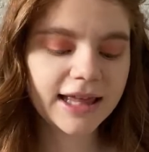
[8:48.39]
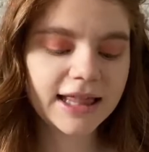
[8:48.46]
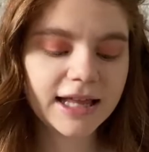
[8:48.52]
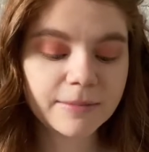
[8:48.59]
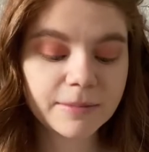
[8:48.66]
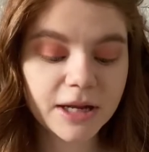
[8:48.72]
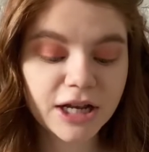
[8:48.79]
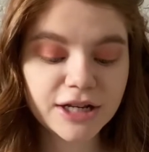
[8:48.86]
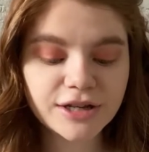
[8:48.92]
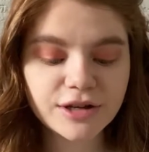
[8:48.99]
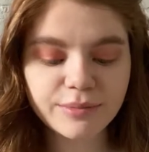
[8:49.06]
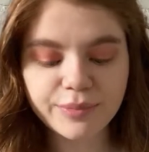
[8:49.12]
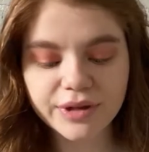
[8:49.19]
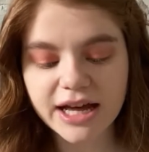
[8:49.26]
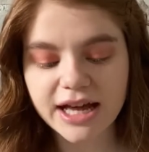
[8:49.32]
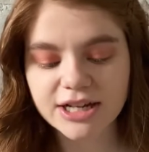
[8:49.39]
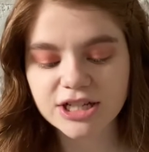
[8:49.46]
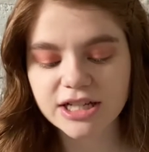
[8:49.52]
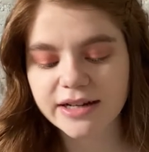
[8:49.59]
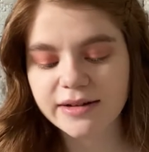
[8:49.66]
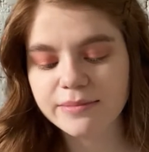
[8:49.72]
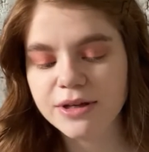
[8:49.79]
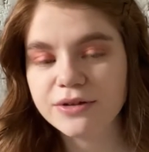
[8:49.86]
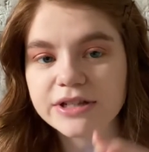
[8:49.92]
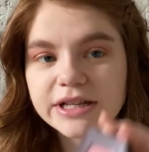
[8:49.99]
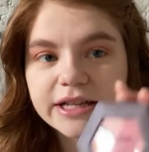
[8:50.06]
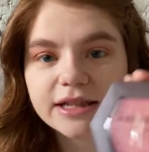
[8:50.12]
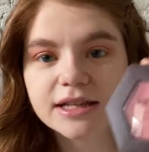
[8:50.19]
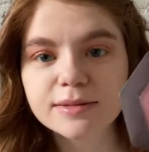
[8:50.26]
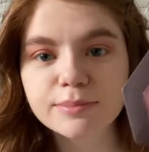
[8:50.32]
And then I'm gonna do blush, and I'm
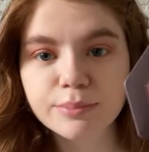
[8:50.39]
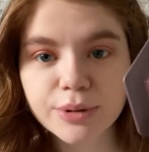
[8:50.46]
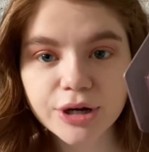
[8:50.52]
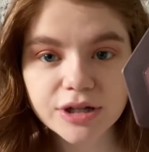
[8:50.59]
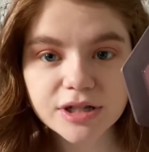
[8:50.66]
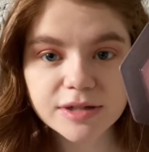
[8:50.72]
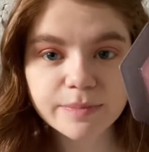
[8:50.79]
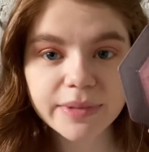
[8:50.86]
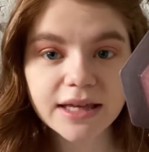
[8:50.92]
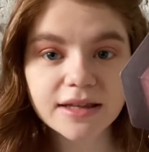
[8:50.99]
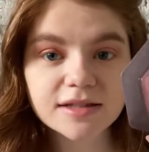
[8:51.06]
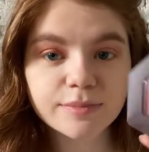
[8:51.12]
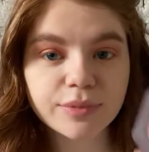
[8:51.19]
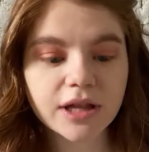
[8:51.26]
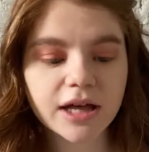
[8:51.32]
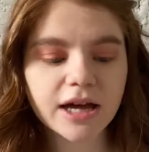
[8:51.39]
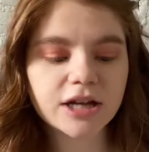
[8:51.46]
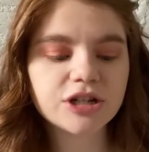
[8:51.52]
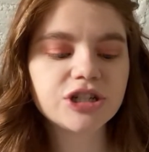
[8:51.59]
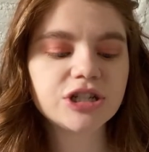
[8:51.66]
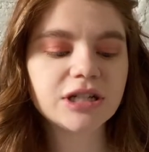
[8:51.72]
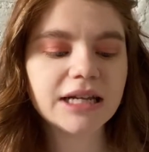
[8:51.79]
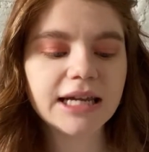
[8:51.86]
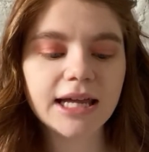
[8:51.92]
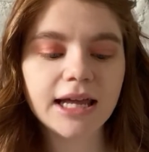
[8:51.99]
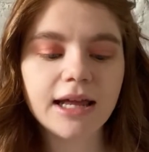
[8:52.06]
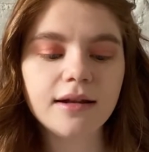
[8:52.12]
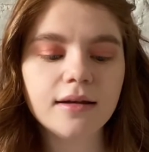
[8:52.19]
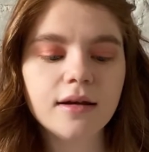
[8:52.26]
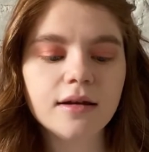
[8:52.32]
using this Burt's Bees blush
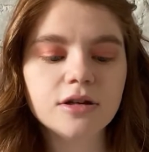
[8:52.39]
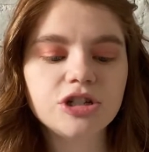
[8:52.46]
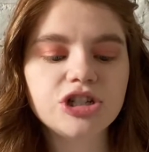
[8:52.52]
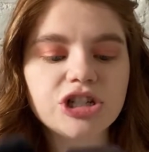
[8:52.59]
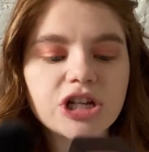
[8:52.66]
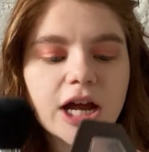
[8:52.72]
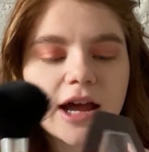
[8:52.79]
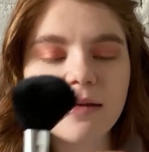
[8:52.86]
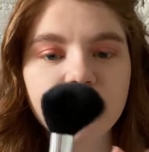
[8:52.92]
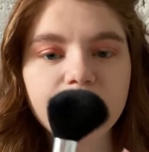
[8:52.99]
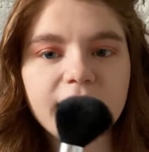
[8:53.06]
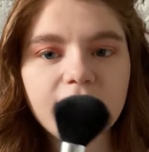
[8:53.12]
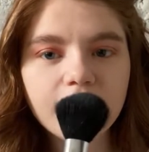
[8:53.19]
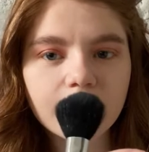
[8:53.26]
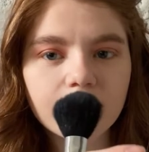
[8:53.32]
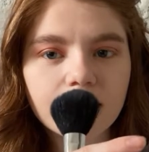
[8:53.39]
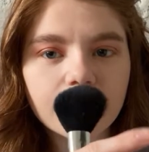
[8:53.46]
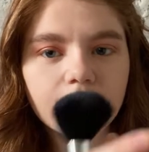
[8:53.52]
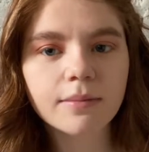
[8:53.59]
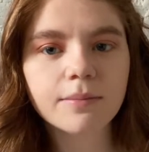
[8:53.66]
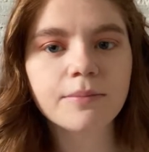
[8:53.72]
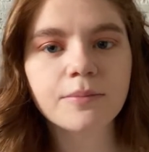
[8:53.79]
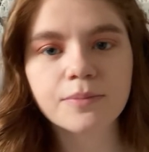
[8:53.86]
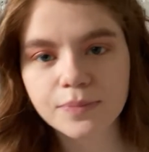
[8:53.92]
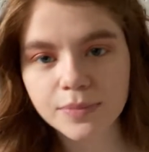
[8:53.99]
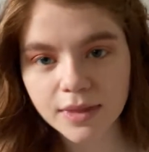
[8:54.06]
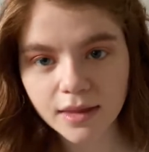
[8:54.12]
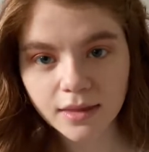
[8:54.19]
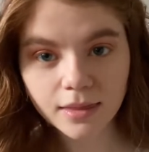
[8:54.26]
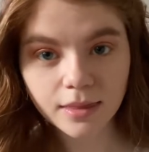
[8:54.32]
in Shy Pink.
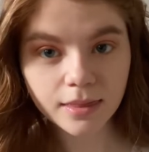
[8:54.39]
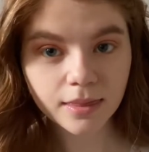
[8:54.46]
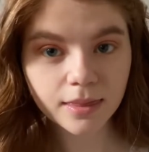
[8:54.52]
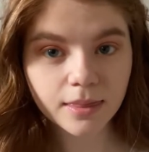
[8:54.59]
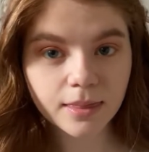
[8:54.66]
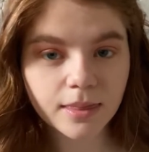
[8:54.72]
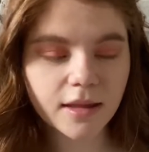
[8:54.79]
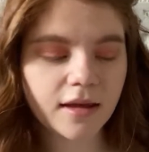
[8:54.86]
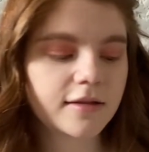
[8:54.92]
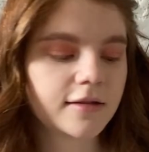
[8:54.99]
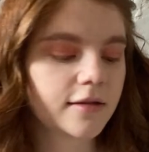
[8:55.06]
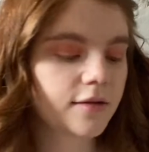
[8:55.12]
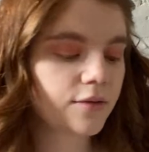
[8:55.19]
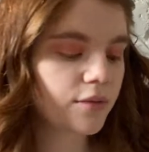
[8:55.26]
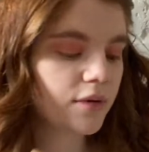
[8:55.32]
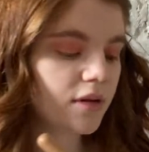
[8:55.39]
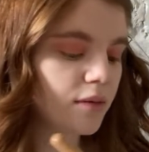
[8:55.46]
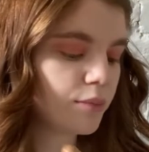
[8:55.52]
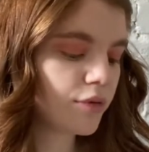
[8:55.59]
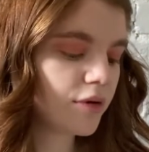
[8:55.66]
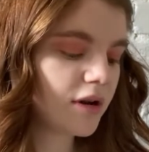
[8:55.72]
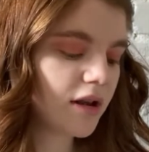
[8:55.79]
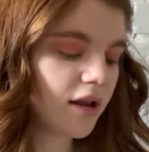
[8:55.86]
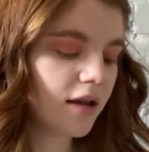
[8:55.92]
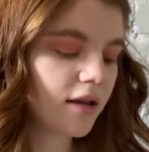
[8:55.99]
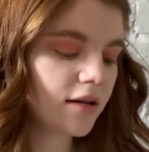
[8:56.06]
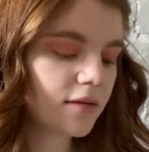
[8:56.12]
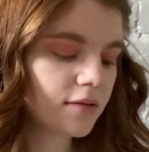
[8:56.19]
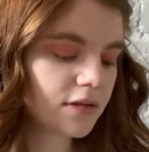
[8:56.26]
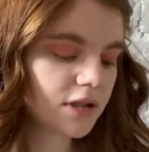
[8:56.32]
It's this really pretty
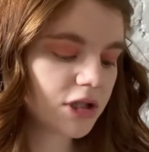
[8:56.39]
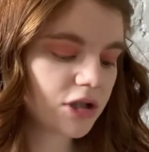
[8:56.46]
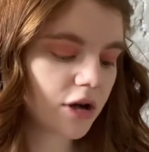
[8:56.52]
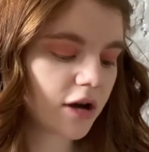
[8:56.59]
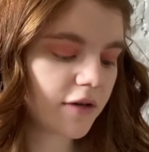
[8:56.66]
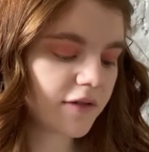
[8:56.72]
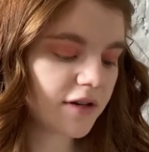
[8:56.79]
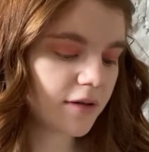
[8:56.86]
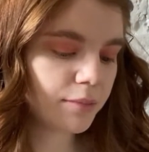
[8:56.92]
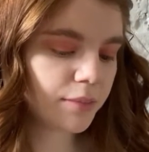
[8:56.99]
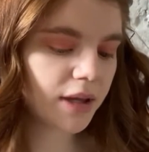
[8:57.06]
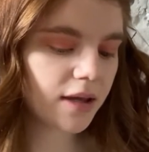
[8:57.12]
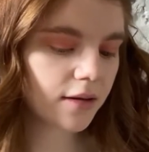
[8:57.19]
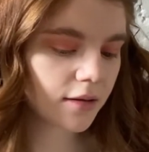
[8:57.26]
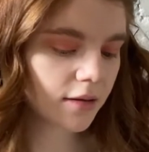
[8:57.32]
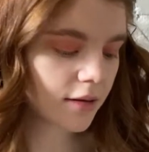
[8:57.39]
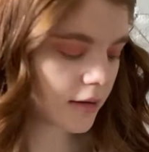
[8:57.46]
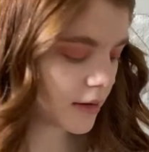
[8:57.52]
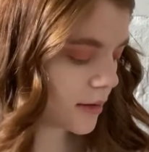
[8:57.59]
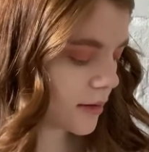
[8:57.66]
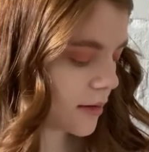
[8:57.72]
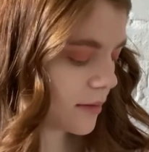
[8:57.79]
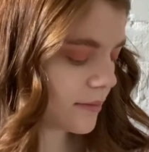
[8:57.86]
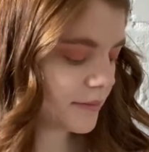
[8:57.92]
soft pink color.